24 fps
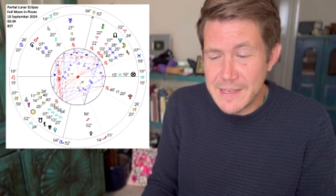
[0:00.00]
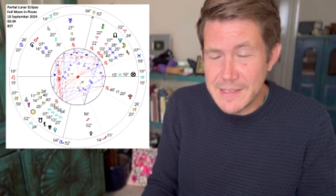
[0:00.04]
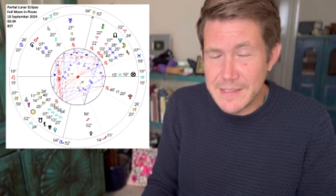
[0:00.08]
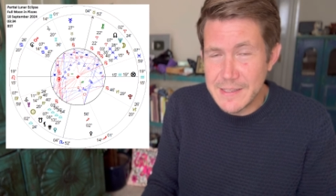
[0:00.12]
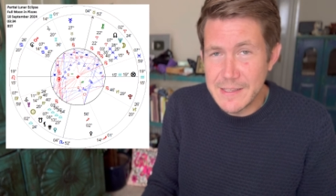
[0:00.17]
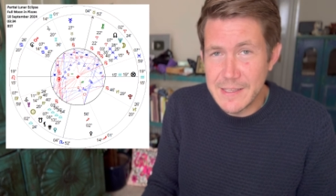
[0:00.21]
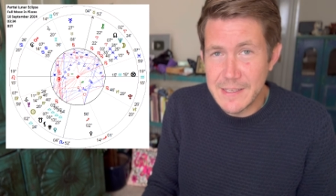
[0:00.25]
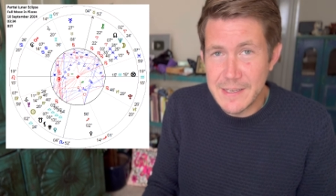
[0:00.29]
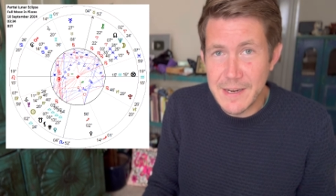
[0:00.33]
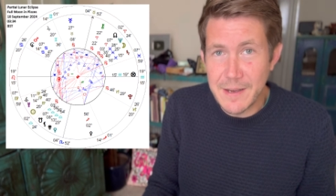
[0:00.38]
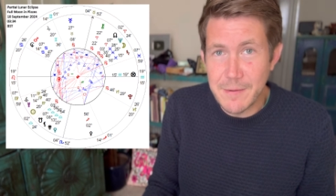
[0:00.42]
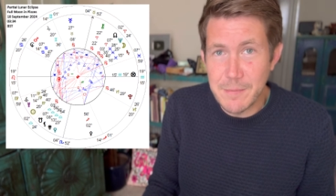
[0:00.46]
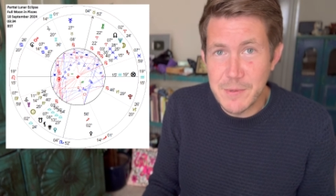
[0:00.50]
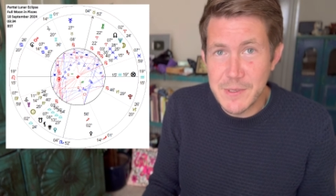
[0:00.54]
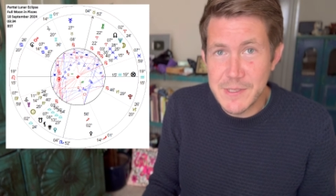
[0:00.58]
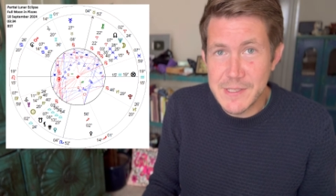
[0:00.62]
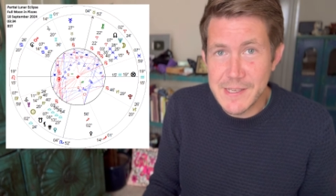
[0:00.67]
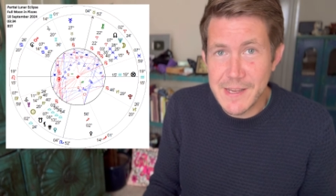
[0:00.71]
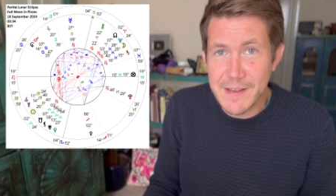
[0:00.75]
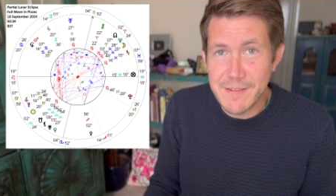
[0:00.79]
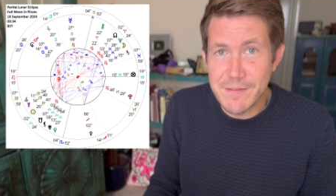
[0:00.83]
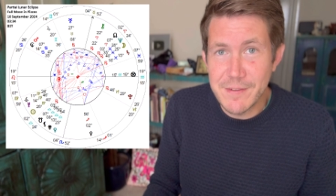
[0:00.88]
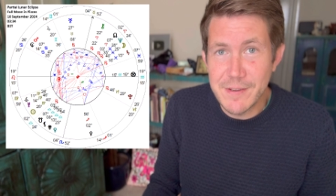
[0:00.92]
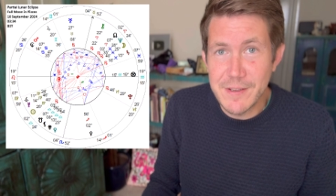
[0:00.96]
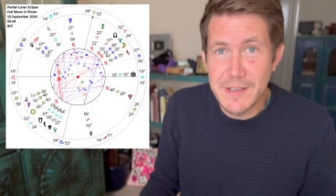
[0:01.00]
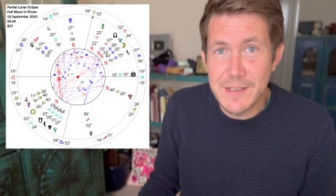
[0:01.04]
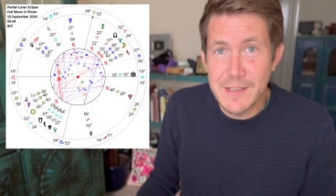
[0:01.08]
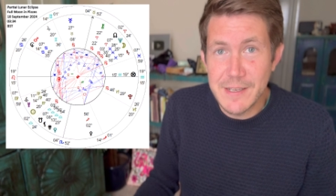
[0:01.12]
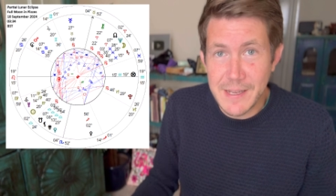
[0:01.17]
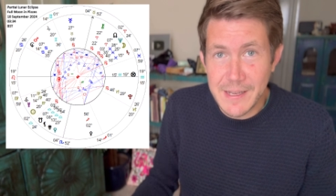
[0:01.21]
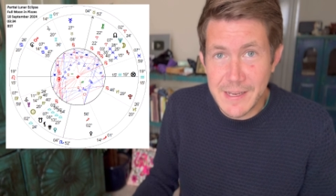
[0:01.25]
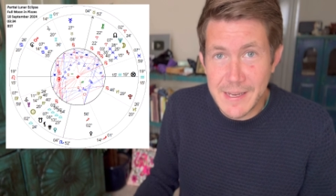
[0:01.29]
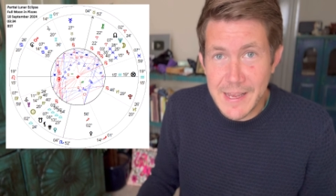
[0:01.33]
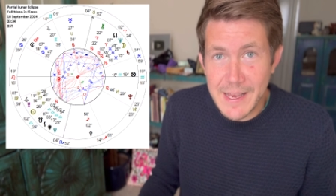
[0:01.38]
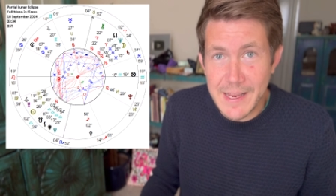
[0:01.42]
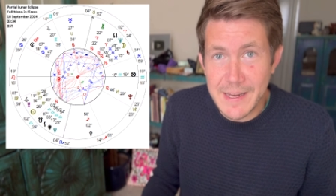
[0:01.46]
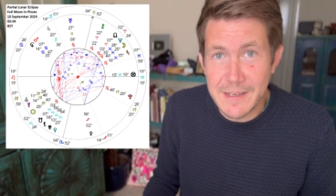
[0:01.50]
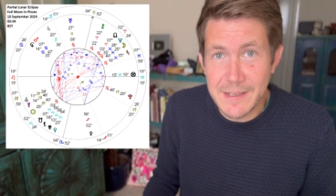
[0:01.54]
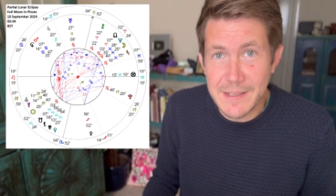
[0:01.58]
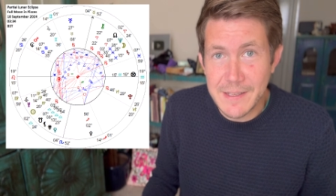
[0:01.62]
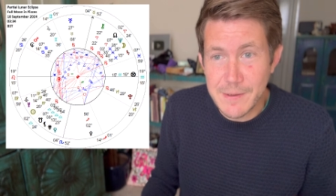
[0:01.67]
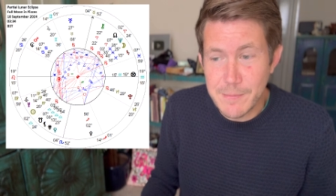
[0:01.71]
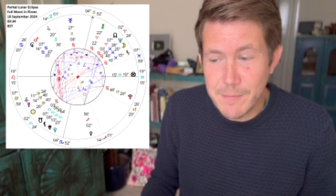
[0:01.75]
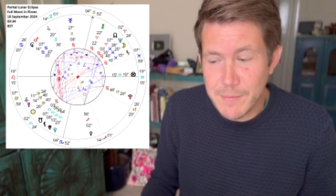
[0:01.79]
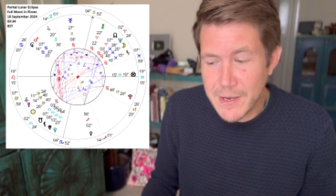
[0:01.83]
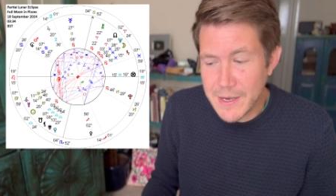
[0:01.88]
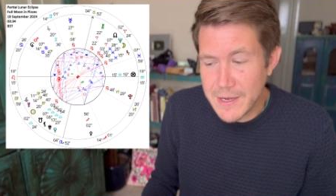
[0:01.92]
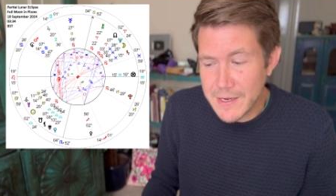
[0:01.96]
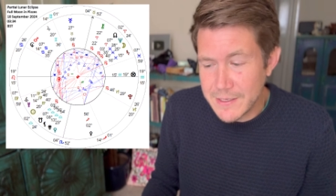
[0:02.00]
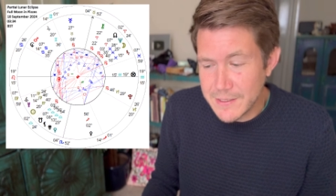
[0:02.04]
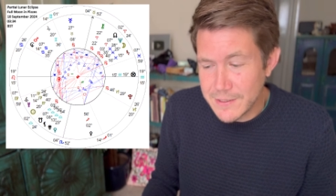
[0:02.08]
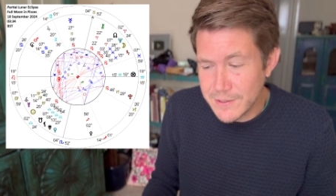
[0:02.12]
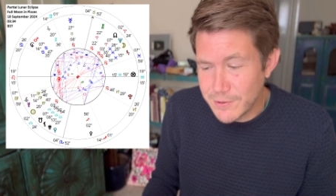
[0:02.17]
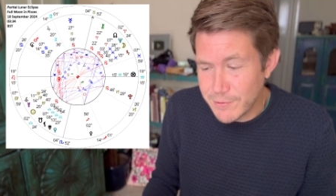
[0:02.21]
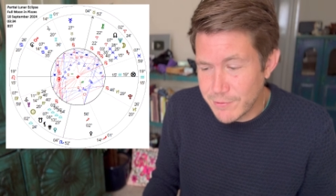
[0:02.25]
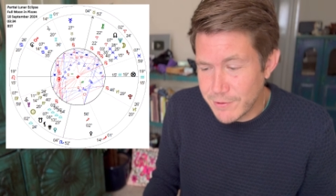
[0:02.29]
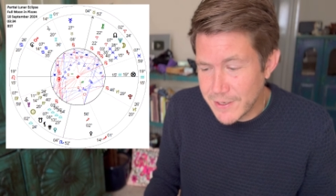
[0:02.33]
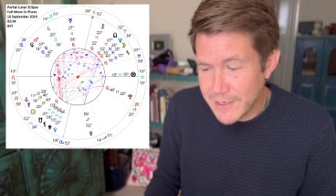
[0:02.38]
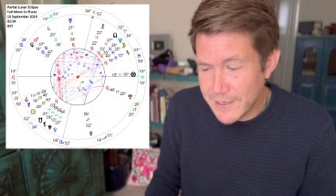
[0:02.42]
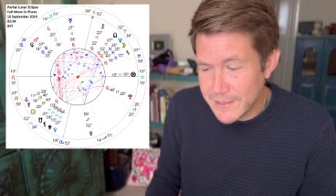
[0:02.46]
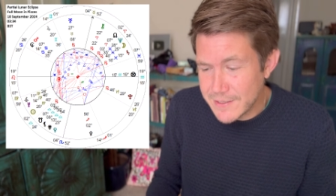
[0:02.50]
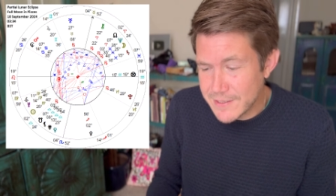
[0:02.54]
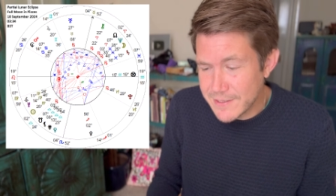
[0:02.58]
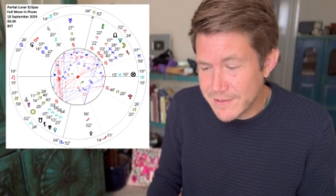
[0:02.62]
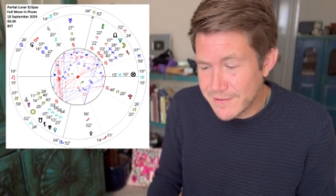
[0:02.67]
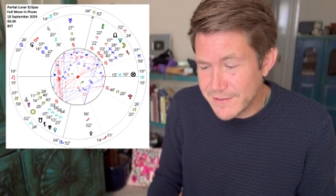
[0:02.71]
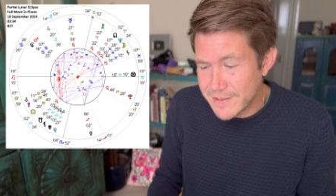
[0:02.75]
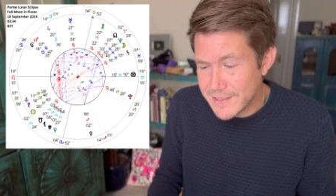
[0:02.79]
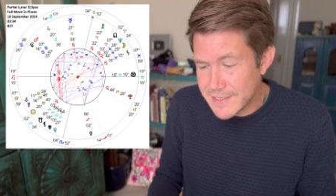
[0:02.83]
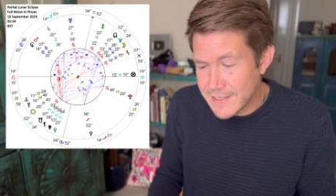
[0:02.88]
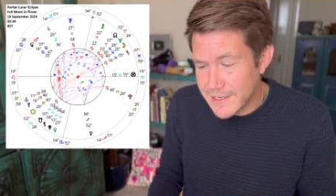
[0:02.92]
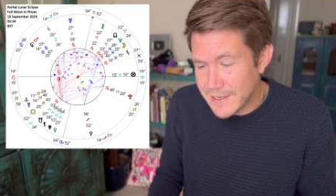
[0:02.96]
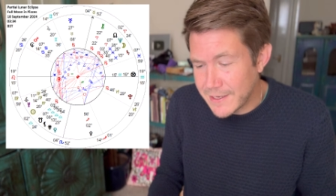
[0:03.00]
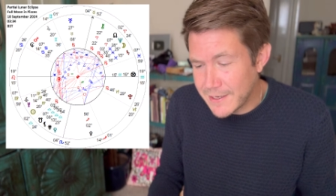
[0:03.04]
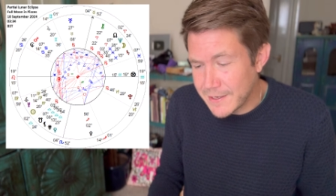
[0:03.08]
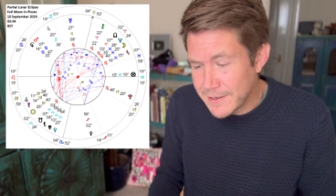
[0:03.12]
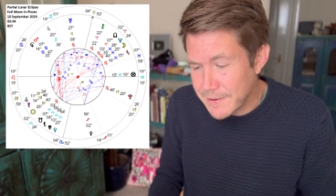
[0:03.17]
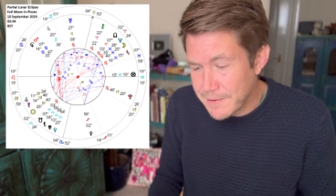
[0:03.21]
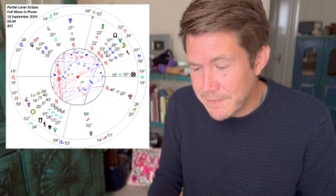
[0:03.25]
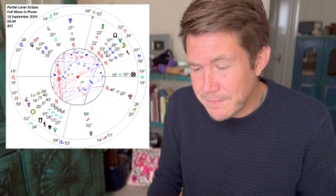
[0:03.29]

The number seven, again, the mind and creativity.